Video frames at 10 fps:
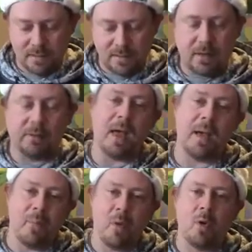a lot
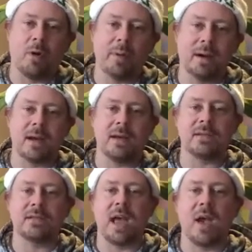more
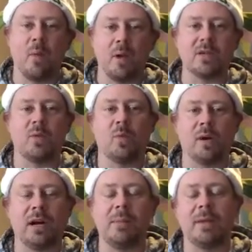because I wasn't
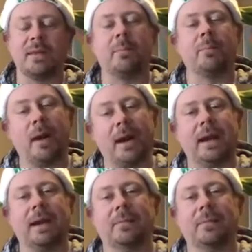worried about them breaking.